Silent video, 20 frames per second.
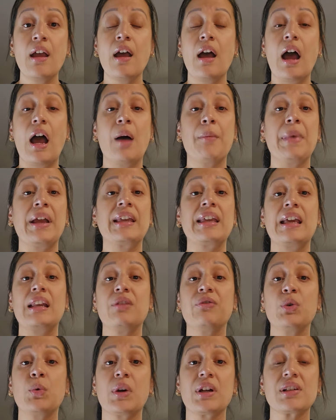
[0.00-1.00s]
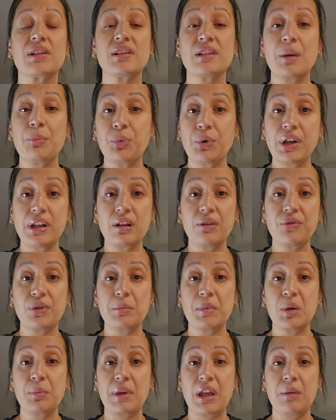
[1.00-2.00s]
again, if you are separated from
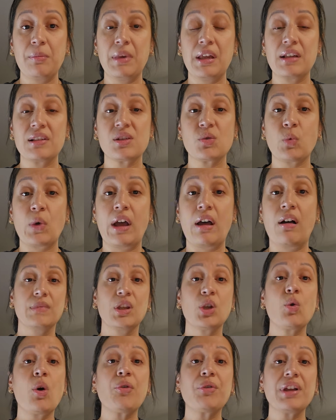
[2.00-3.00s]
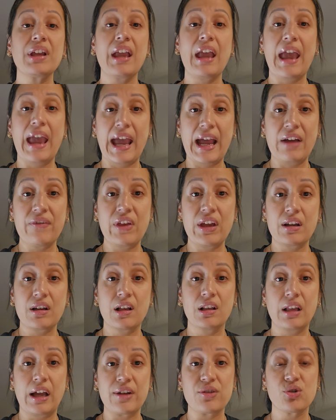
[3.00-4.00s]
your baby as well, you already have that
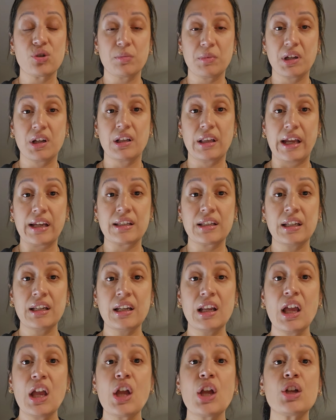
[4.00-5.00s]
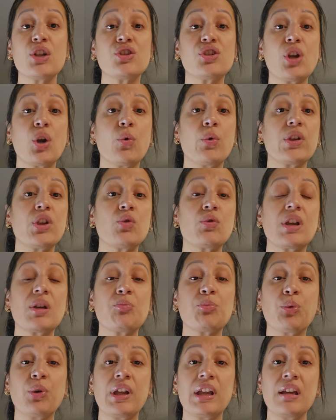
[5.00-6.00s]
colostrum collected, so you
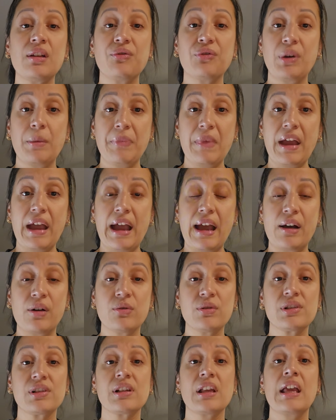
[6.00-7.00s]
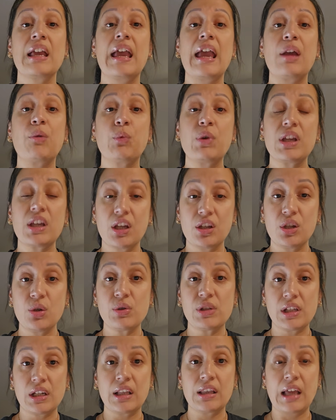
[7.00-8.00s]
can bring it from the house and we can
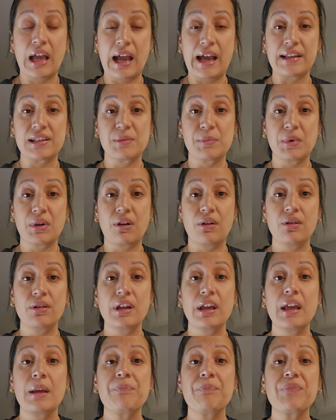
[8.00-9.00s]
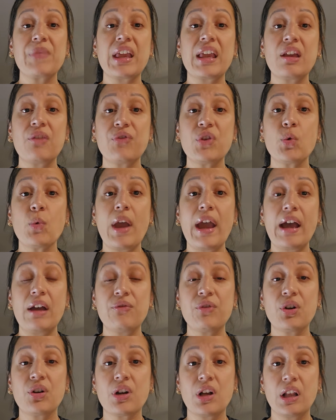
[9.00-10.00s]
use it in the hospital. If you
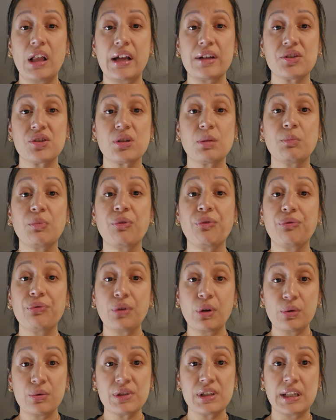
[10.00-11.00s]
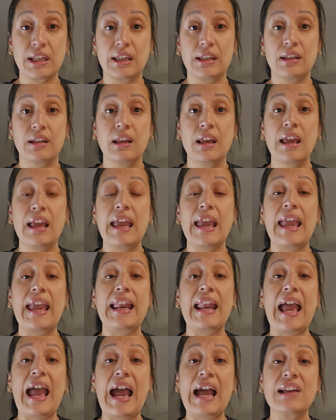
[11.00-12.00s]
have your colostrum frozen, it
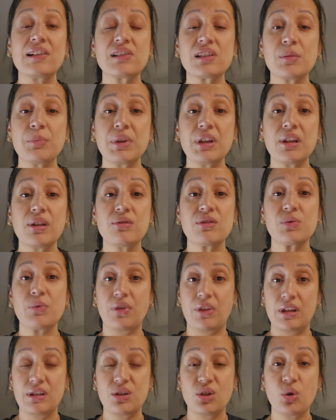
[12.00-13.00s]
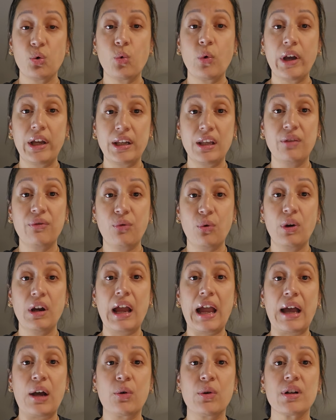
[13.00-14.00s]
has to be used within 24
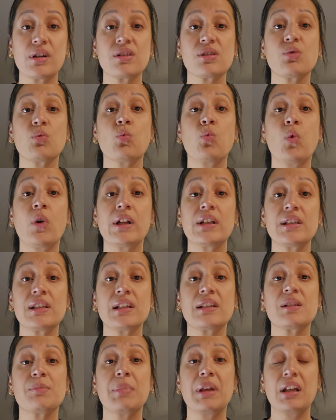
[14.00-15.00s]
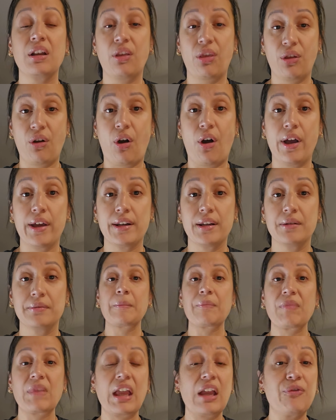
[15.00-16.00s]
hours once it's been thawed.
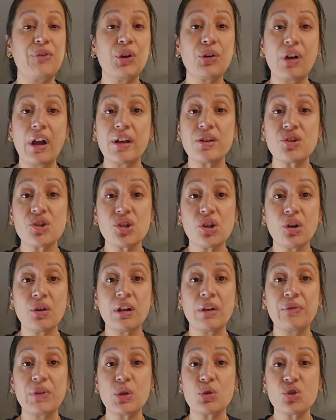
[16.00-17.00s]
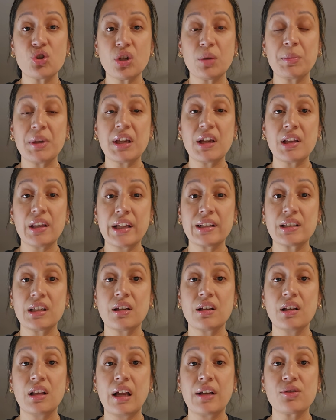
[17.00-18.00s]
If you're unsure if you should be collecting
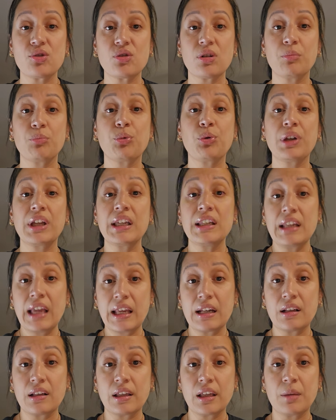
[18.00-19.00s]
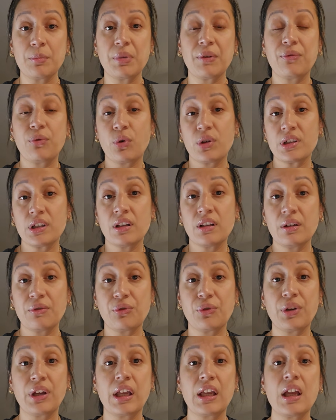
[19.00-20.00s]
colostrum prenatally before
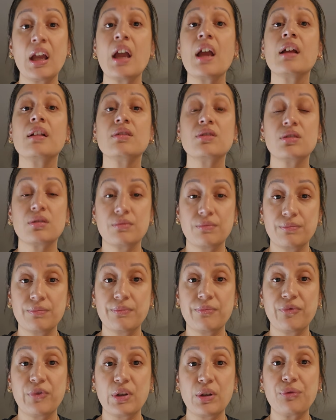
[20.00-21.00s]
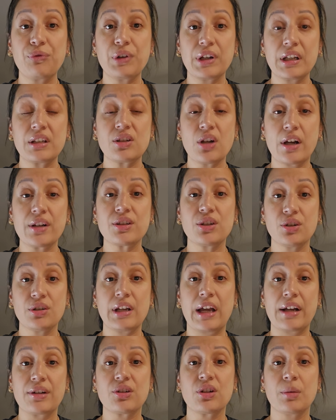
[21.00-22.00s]
delivery, feel free to talk to your
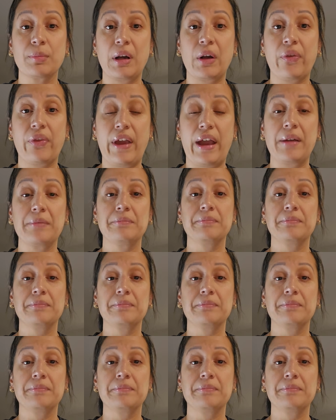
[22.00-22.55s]
doctor about that.